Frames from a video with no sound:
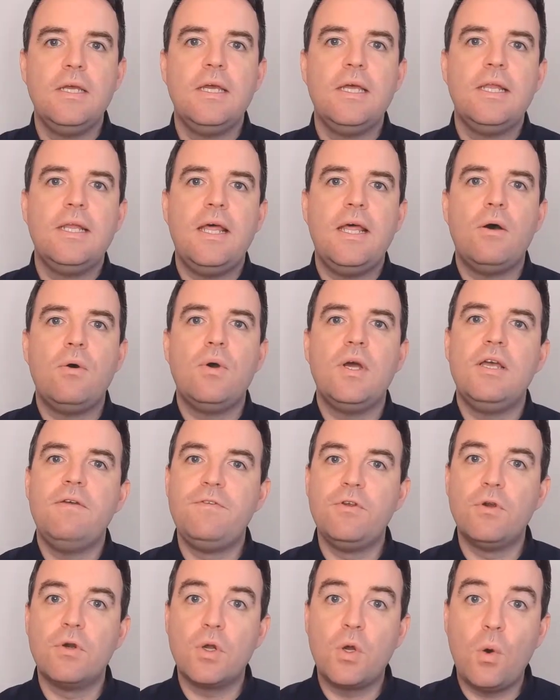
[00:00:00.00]
Now, if
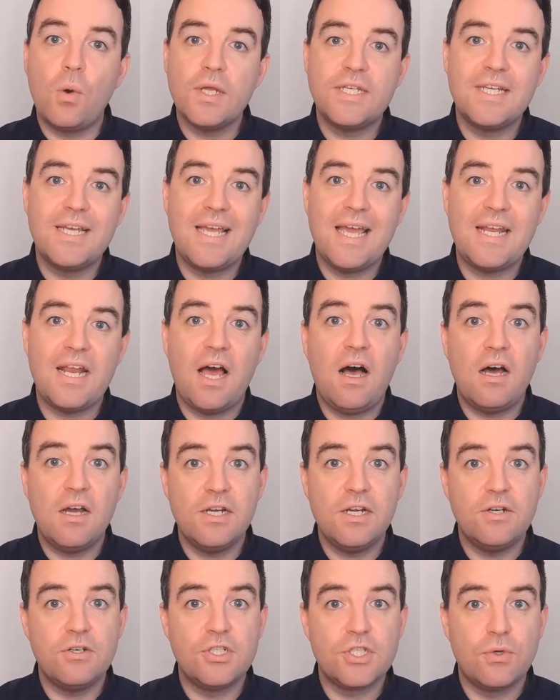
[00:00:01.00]
you're going to get a
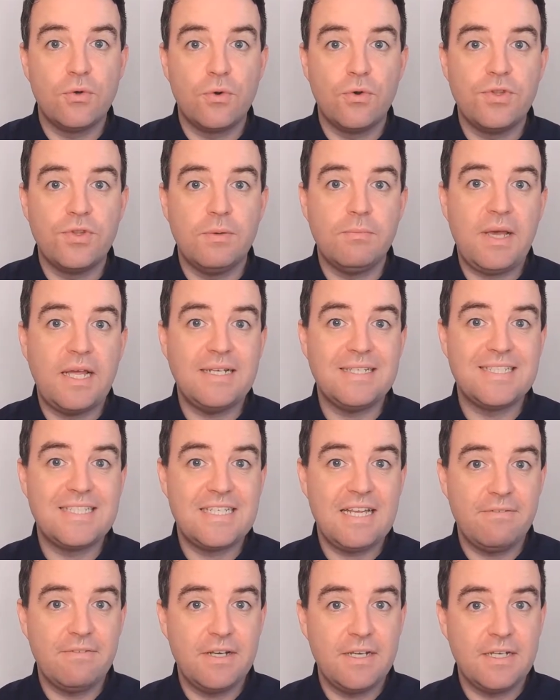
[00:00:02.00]
higher score than band
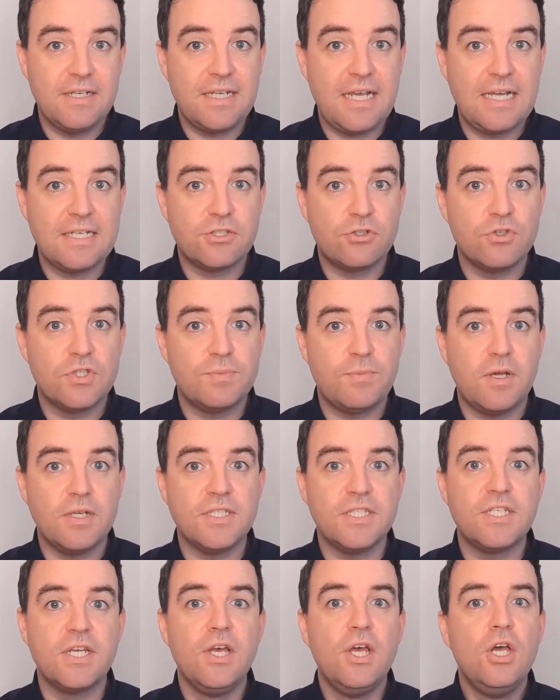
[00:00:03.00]
7 in task
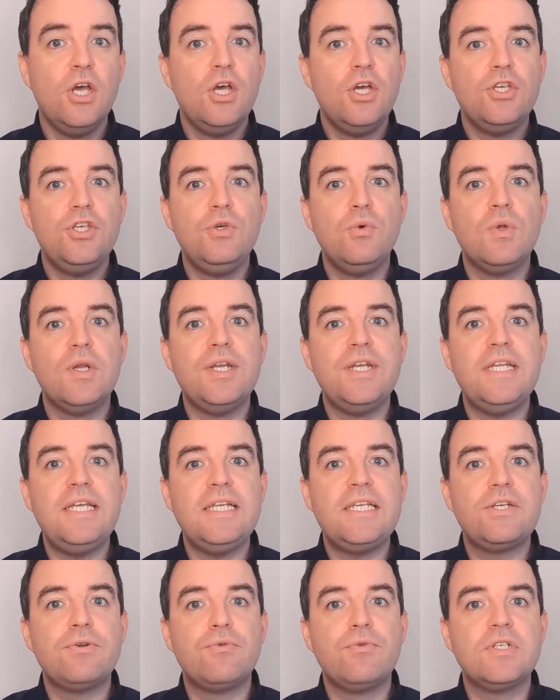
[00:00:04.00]
response, you will need
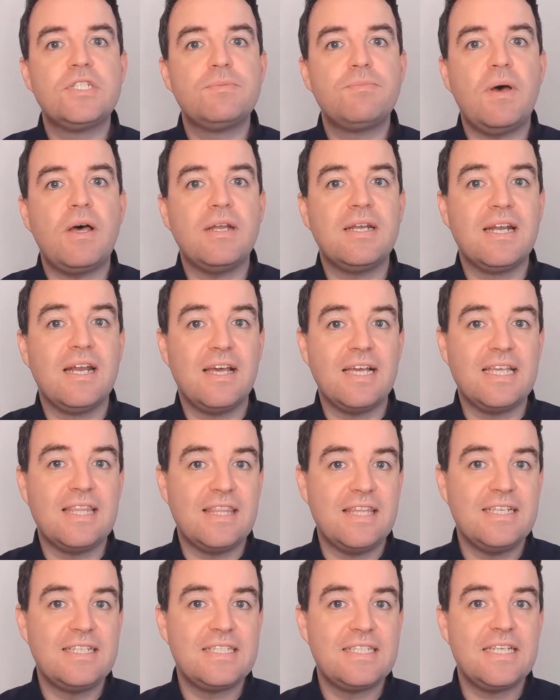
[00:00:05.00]
to respond like
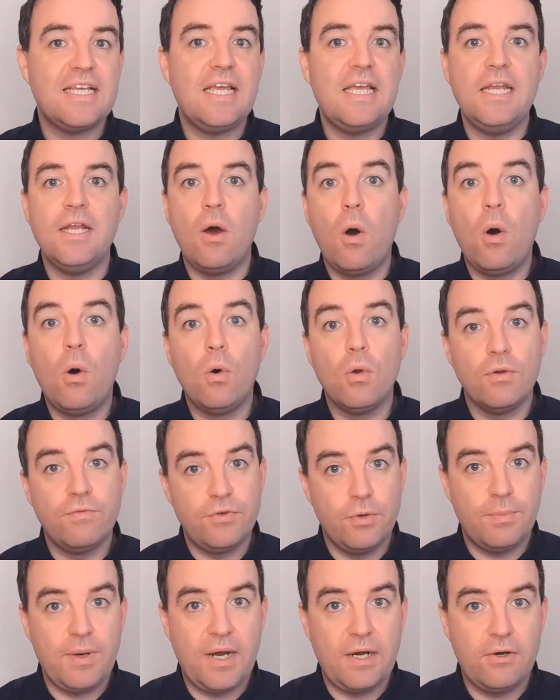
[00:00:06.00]
this in all of your
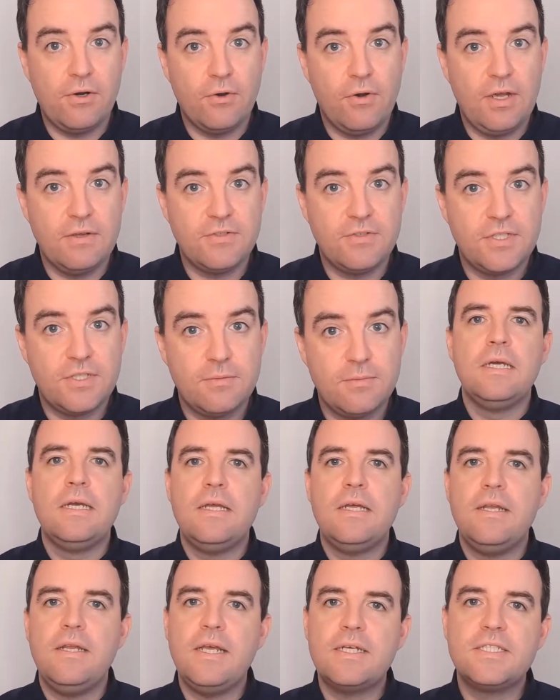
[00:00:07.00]
paragraphs.
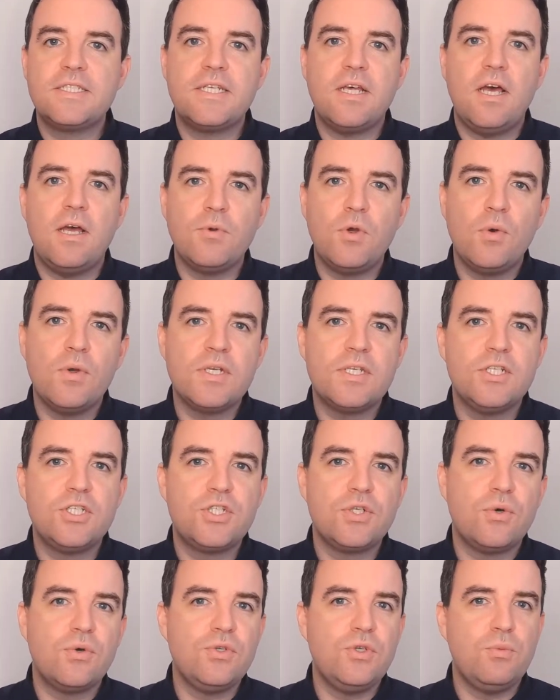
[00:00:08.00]
Next, I'm going to
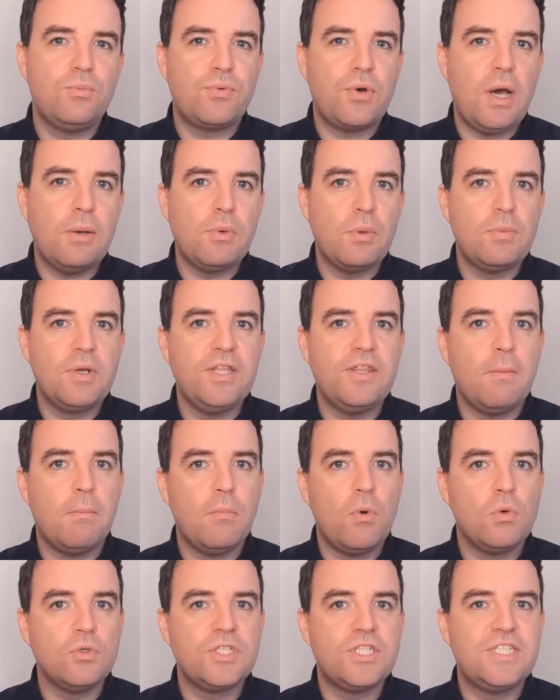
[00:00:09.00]
show you probably the
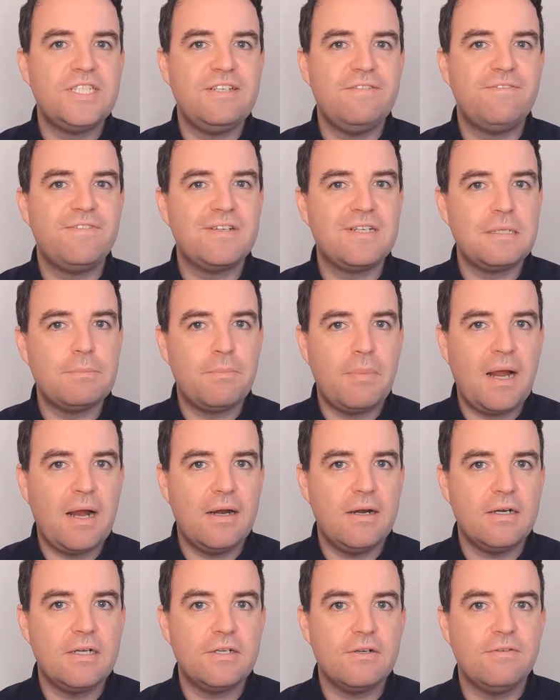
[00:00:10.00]
most difficult
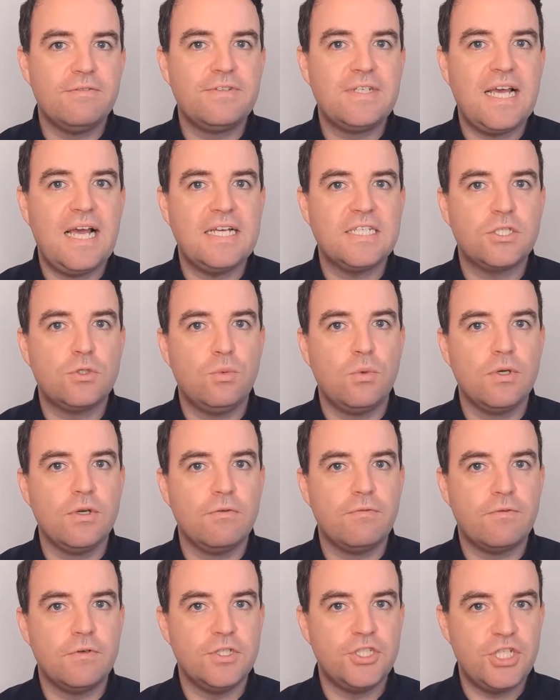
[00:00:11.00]
part of task 1
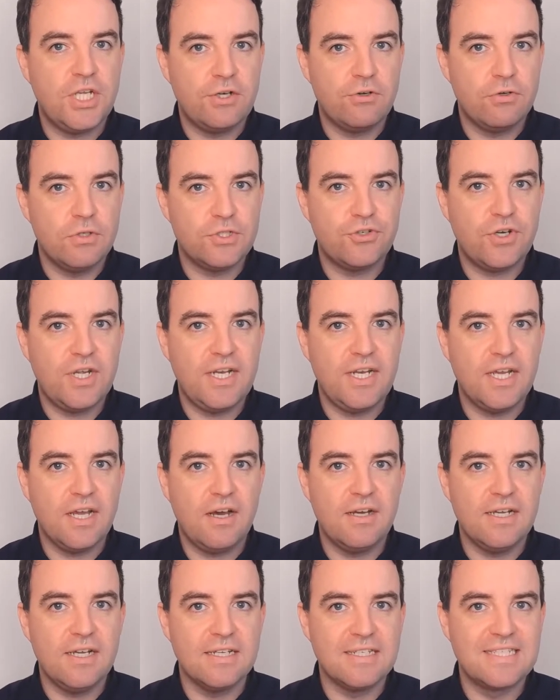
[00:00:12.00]
for General Training
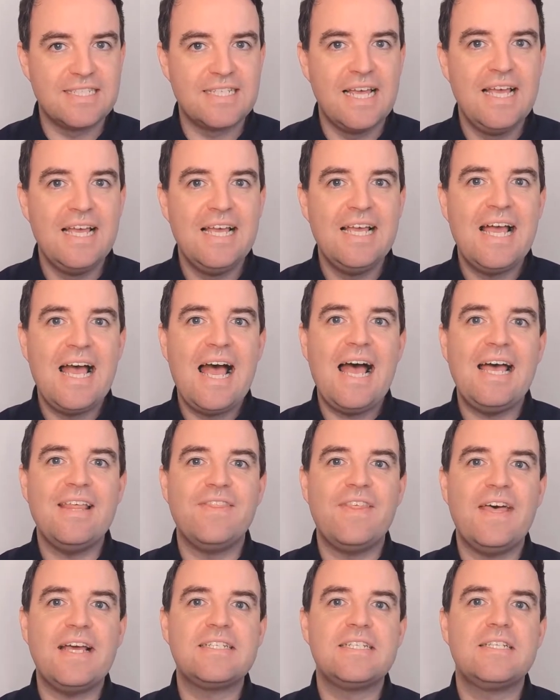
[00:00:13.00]
IELTS, and
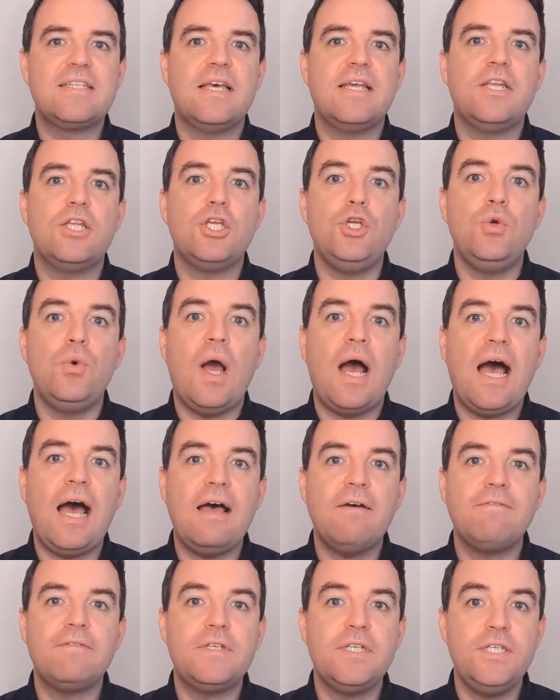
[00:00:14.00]
that's that you
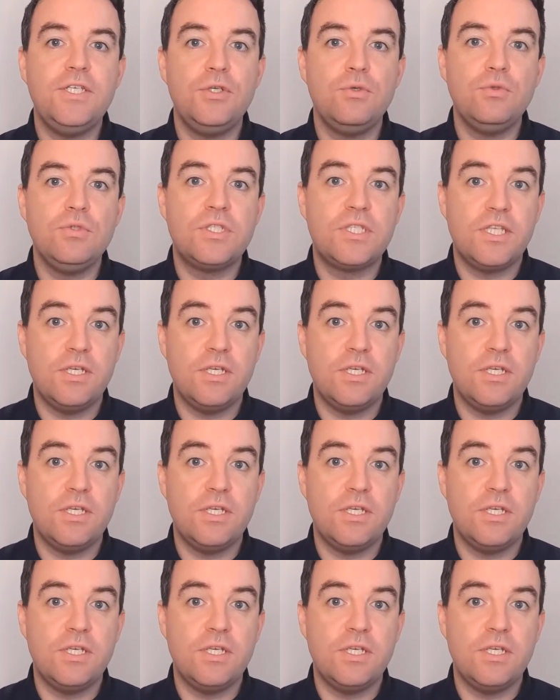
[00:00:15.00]
have to use the